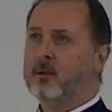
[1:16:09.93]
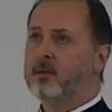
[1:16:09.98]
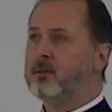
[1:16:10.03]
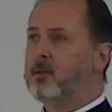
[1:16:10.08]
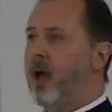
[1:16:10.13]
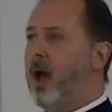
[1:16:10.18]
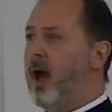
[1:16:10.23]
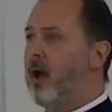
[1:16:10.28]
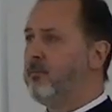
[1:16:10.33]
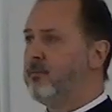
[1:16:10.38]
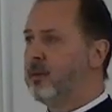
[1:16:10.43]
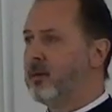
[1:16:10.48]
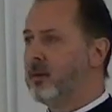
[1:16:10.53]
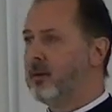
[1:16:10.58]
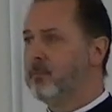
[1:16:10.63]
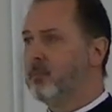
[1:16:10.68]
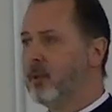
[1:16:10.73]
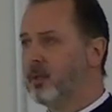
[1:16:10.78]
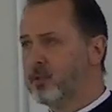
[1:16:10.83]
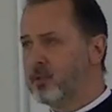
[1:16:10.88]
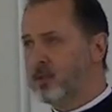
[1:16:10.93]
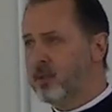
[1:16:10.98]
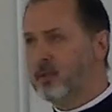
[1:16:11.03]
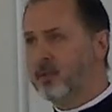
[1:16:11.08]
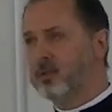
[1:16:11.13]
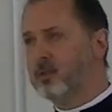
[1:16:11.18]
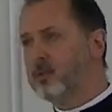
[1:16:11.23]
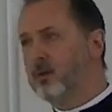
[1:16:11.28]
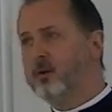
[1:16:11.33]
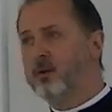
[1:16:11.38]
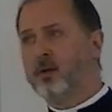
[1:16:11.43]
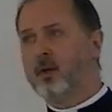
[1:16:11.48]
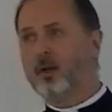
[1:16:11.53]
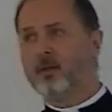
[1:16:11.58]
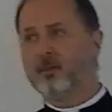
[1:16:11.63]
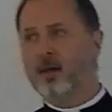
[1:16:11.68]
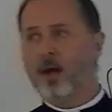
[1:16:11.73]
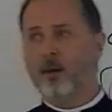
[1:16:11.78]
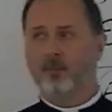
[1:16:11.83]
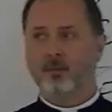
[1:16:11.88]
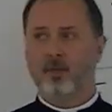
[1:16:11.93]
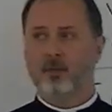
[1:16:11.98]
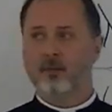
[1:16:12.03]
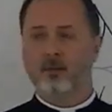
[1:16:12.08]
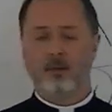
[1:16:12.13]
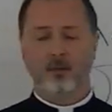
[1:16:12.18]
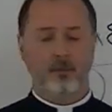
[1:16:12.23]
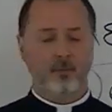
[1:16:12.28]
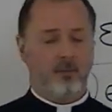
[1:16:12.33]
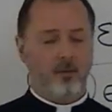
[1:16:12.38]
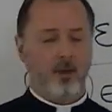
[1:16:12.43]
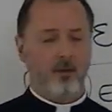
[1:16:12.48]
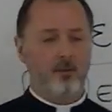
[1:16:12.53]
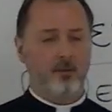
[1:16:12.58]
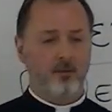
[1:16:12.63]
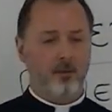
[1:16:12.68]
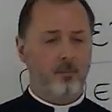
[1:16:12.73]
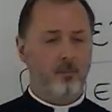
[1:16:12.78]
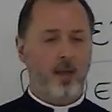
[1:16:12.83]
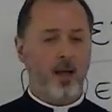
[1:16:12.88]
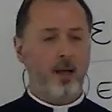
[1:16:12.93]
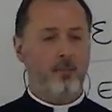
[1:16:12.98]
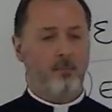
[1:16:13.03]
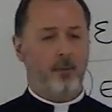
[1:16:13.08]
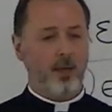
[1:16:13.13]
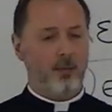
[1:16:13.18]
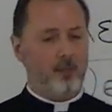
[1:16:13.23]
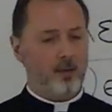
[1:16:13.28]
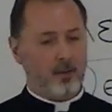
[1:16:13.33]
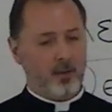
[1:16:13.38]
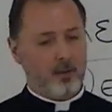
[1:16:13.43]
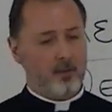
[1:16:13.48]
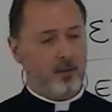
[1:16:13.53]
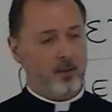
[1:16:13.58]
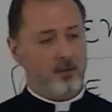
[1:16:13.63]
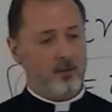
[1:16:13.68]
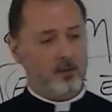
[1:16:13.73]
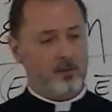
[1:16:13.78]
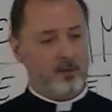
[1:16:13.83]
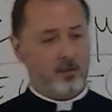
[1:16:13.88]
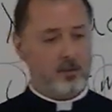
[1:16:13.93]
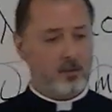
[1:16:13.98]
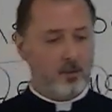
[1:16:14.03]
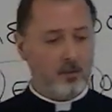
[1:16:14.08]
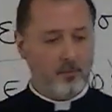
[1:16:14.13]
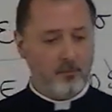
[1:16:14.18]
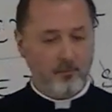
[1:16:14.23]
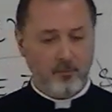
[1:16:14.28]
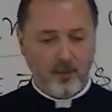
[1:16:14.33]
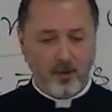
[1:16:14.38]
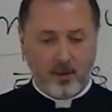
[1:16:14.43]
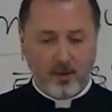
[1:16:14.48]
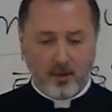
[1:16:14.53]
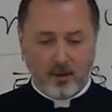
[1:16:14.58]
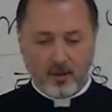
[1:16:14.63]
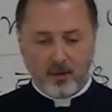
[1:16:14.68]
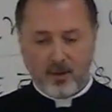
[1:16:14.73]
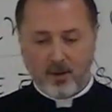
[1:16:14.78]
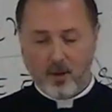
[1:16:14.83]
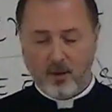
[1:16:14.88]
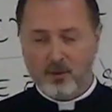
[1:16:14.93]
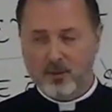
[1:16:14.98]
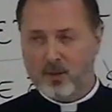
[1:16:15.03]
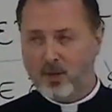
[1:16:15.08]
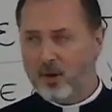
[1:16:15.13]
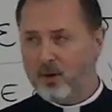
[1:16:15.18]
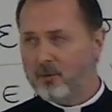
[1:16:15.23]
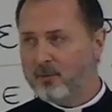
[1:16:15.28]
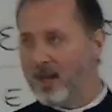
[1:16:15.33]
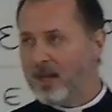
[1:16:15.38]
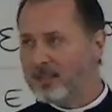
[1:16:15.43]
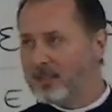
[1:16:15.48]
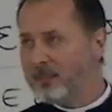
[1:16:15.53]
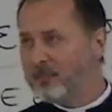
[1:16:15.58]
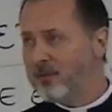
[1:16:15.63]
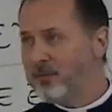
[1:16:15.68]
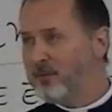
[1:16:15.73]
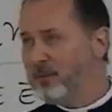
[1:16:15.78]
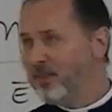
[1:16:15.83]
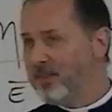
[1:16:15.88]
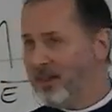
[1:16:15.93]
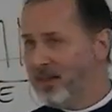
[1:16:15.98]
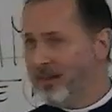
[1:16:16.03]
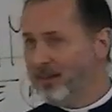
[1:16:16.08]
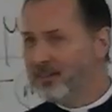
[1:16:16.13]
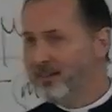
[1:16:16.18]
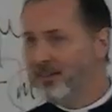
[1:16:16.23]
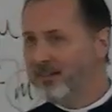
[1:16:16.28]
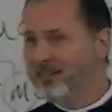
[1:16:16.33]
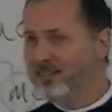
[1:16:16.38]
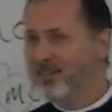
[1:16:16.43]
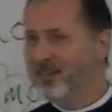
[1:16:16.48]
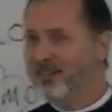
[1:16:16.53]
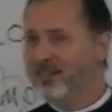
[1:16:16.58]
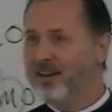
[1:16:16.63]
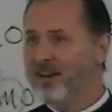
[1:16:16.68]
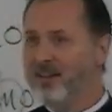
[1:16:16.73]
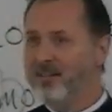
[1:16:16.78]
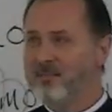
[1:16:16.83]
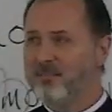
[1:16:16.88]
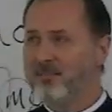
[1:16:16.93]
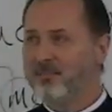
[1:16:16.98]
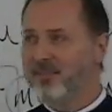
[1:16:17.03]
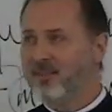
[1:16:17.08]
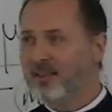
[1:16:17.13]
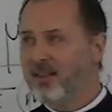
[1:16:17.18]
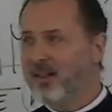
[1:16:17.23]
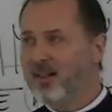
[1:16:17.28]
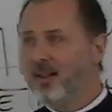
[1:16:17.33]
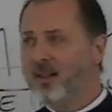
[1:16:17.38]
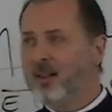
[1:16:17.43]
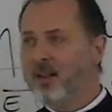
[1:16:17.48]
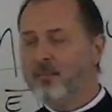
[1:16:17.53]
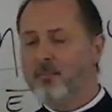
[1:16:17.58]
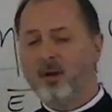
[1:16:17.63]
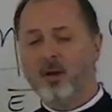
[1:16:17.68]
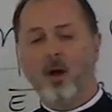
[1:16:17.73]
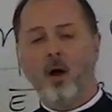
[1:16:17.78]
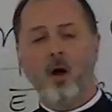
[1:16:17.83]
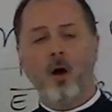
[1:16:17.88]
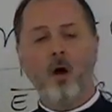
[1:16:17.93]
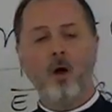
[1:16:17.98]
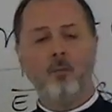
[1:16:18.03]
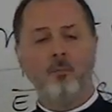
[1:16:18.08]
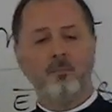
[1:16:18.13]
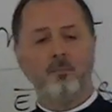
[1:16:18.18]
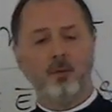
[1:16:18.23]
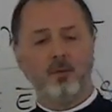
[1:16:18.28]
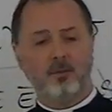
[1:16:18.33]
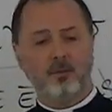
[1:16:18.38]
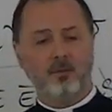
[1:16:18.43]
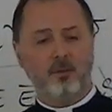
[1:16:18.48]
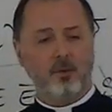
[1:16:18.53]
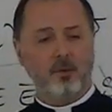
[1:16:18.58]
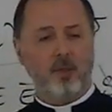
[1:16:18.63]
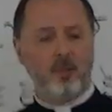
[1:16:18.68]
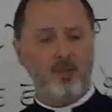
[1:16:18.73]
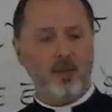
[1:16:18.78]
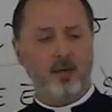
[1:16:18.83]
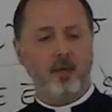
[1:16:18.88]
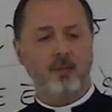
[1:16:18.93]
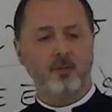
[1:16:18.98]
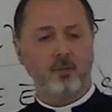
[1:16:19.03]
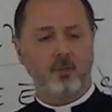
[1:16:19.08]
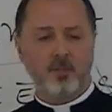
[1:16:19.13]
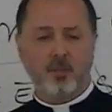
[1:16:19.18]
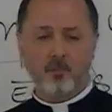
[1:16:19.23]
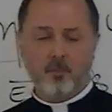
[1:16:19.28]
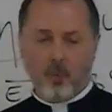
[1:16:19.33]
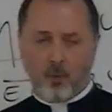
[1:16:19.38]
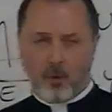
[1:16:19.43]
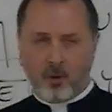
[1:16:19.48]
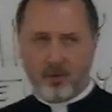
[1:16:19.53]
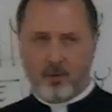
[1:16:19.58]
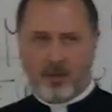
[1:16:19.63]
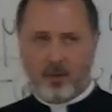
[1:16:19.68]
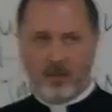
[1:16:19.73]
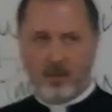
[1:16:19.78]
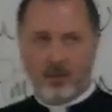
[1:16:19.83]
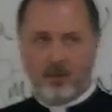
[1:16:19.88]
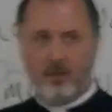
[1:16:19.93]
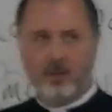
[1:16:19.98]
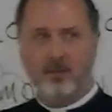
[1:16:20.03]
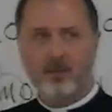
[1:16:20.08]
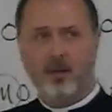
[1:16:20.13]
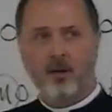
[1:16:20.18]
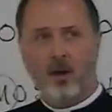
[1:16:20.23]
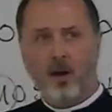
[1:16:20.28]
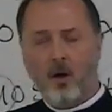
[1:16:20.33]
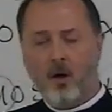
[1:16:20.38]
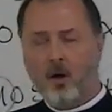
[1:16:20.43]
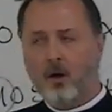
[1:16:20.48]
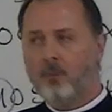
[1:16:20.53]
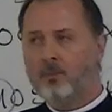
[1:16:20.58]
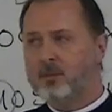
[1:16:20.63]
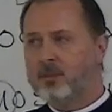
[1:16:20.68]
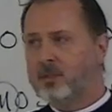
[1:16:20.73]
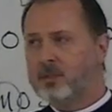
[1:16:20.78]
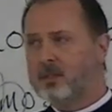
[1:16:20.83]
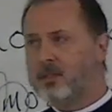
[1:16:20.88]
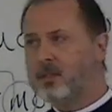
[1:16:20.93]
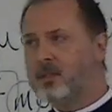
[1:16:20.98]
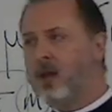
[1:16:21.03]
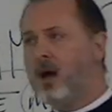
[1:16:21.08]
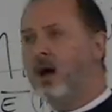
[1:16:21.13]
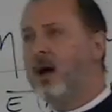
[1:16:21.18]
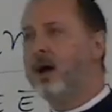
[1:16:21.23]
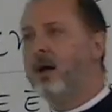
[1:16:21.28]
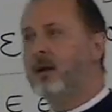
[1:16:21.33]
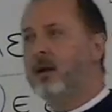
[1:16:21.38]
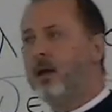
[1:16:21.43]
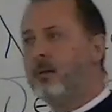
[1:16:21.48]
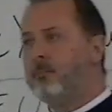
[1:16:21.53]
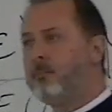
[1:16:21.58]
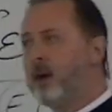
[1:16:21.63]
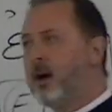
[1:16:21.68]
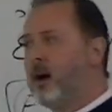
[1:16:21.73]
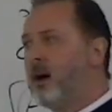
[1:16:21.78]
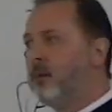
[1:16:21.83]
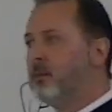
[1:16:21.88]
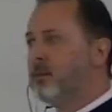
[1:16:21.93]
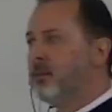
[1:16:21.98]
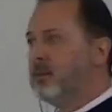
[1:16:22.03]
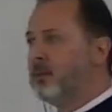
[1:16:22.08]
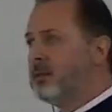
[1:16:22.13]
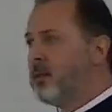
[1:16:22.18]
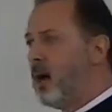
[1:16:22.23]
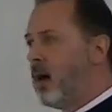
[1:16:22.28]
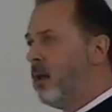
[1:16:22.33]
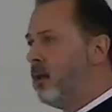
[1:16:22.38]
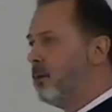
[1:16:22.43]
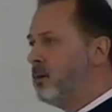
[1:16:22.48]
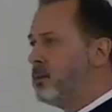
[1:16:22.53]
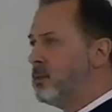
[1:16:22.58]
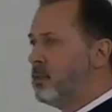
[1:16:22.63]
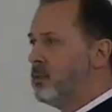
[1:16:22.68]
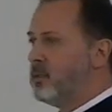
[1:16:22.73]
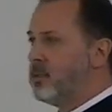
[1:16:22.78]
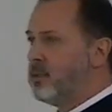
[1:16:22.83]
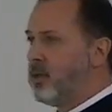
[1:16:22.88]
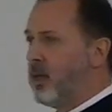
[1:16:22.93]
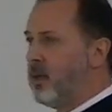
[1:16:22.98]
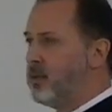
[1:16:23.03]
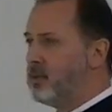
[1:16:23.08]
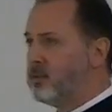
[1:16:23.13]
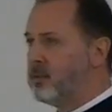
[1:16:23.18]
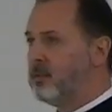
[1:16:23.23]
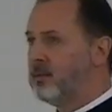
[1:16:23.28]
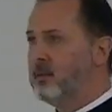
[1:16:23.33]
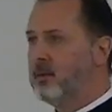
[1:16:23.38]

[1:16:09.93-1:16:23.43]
to African missions or adopt a little, a little black baby like they used to do. You know, so that type of a thing. All right? But, all, but the, the thing is, what's important on here is that alms is not about dollars and cents,